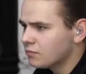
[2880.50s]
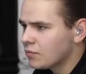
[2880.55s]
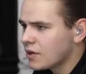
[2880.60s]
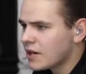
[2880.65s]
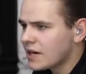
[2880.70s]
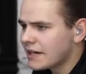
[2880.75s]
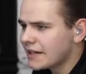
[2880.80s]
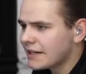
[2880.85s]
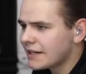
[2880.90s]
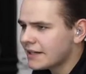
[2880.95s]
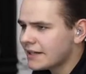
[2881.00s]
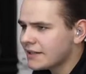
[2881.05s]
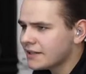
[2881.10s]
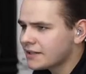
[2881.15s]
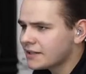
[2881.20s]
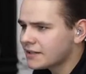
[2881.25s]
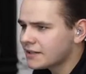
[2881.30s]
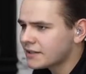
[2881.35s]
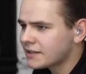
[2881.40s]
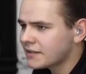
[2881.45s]
where
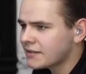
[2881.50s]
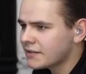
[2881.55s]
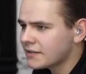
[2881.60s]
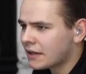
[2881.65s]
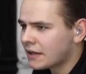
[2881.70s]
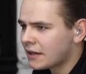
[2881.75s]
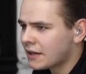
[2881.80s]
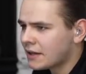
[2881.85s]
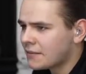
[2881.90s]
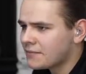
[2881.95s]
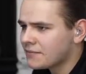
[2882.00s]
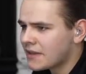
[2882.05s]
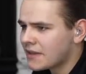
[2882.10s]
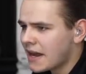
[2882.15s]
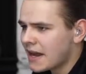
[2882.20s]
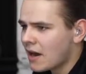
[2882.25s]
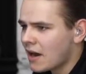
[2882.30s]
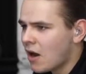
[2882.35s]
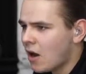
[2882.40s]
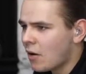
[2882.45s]
is the...
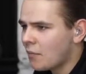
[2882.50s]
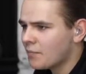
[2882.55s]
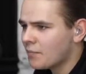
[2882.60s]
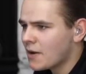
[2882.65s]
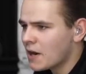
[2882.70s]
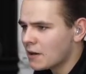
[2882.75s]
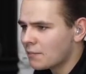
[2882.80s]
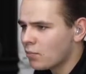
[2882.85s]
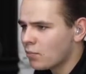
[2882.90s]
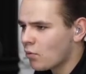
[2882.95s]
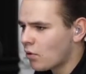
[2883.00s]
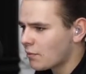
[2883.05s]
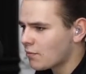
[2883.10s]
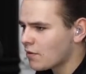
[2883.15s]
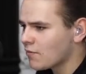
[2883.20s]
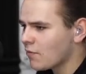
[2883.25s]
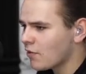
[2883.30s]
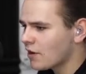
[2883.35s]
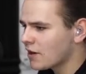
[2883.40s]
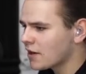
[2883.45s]
They, oh, airport.
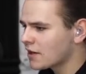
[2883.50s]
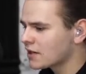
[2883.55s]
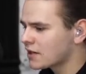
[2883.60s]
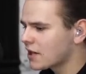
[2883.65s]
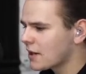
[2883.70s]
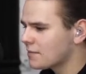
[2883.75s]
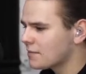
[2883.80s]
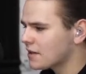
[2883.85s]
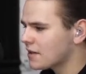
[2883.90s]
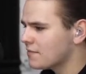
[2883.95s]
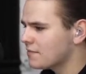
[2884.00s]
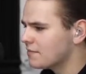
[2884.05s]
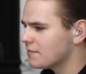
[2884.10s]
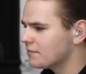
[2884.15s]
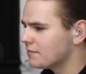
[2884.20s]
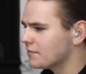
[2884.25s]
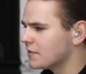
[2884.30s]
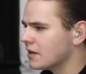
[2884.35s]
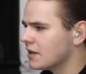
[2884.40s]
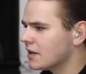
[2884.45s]
We've already skipped it.
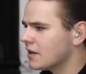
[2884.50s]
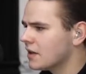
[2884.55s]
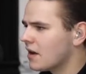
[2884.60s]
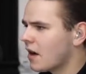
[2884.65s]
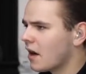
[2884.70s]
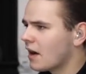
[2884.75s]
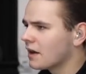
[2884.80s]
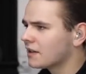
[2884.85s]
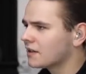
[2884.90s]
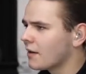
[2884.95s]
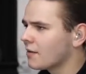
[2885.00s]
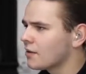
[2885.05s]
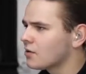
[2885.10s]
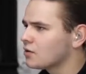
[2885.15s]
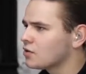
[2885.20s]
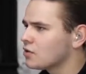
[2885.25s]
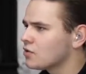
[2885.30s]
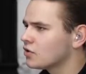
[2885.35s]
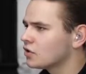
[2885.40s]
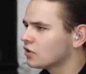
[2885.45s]
All right, time to
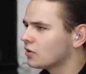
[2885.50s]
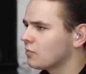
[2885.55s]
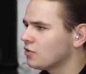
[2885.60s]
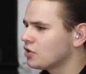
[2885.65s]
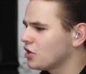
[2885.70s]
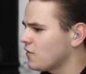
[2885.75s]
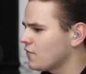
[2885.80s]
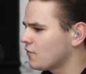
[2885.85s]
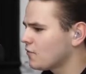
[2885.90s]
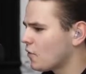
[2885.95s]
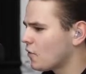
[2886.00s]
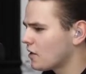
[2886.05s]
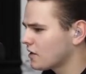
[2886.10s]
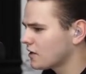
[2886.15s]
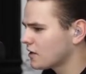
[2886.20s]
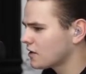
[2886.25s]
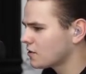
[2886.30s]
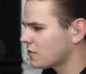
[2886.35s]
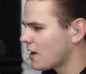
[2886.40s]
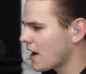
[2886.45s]
do some
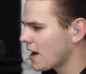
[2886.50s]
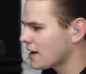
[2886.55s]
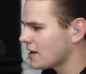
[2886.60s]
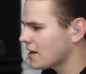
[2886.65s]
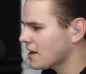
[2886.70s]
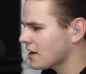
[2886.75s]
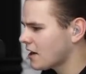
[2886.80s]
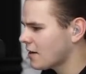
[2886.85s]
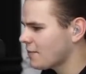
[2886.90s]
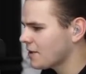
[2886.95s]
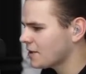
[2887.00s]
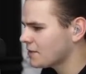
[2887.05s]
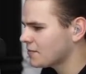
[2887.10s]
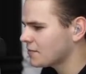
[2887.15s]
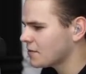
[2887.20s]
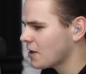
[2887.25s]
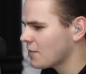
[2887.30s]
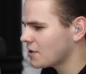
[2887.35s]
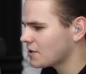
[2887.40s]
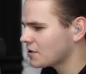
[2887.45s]
G-forces right here. How much?
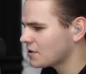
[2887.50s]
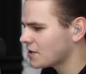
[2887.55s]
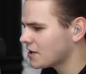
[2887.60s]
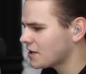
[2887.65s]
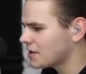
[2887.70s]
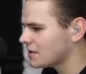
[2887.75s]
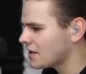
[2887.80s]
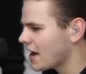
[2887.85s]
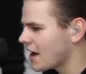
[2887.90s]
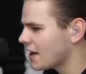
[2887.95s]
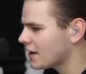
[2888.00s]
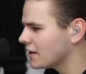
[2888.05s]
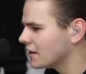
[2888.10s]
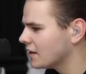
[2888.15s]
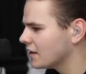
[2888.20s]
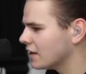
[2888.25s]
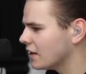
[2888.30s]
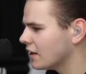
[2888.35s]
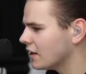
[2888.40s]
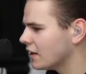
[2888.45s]
How much G's that?
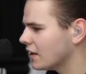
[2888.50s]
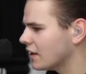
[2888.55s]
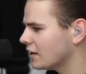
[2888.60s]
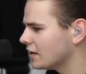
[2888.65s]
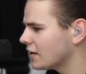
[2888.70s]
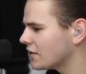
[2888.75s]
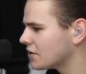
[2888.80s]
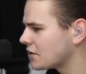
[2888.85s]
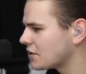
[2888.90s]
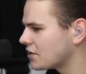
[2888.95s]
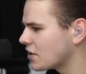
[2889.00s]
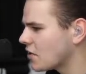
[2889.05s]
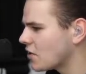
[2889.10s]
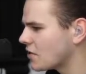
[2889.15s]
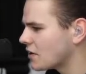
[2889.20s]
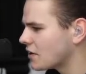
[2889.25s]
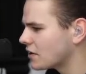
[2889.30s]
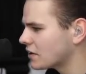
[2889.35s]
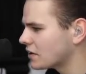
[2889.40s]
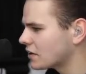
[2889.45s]
Doesn't show
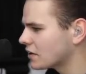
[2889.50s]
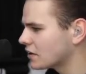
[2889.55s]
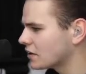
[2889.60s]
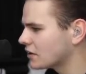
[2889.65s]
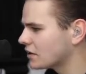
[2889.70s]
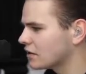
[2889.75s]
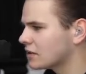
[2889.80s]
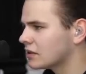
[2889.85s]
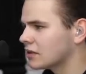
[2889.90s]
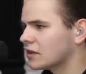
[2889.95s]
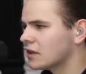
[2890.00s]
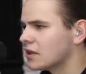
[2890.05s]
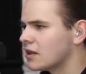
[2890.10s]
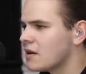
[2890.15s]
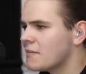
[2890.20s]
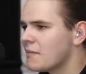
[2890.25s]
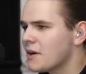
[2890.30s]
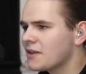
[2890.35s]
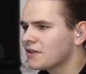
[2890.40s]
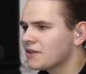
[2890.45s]
here.
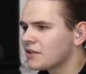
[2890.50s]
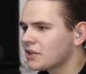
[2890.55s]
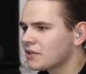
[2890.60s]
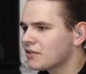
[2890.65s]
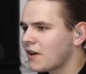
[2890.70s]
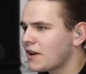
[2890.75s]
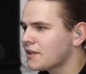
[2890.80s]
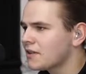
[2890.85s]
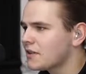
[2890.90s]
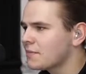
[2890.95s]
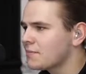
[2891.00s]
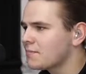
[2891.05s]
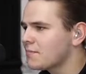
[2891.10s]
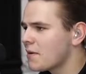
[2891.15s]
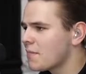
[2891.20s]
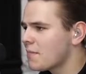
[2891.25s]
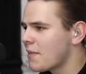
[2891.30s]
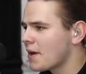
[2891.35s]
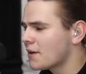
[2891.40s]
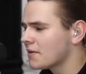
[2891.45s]
That's a crazy
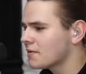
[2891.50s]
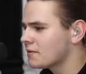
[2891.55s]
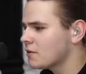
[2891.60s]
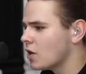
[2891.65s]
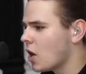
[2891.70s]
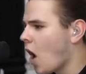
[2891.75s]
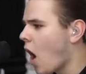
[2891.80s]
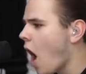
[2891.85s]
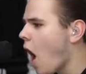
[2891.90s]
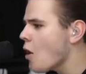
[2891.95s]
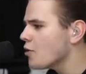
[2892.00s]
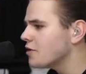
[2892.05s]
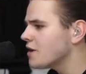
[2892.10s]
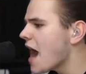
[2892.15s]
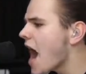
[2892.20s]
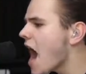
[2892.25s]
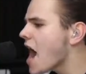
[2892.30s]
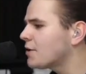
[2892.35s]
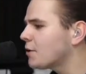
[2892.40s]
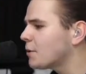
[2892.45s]
amount of. Oh
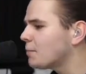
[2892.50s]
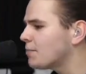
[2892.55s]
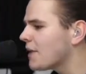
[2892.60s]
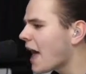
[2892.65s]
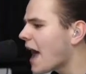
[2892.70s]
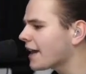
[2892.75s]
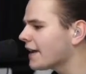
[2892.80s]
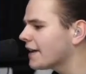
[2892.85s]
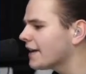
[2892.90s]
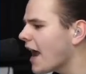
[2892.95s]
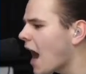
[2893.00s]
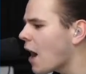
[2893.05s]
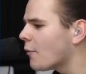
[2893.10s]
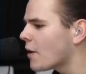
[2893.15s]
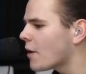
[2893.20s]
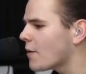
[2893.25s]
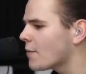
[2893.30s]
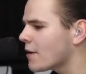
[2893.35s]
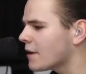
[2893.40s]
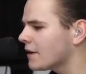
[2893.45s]
yes, we're blacking out.
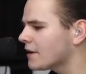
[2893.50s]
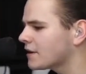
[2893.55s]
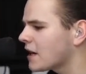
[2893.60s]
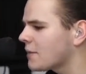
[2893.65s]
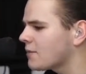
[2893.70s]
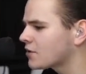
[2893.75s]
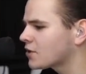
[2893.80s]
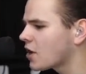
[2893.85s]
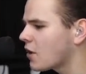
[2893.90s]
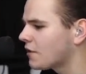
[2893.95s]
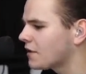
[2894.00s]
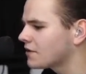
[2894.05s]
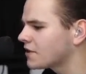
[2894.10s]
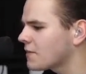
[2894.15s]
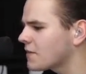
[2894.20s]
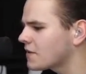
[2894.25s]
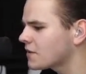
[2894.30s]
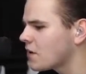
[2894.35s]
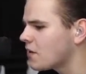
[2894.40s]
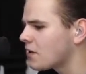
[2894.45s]
Wait, wait, wait. Let's keep this going. Let's
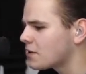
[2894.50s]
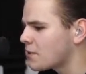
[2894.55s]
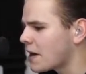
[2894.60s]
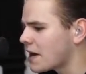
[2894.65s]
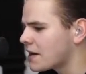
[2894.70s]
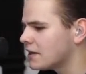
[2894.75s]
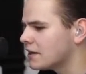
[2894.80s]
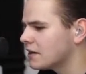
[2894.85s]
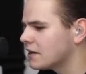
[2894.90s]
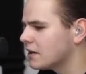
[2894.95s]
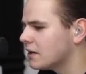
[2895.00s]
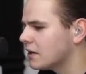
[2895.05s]
keep this going. Wait.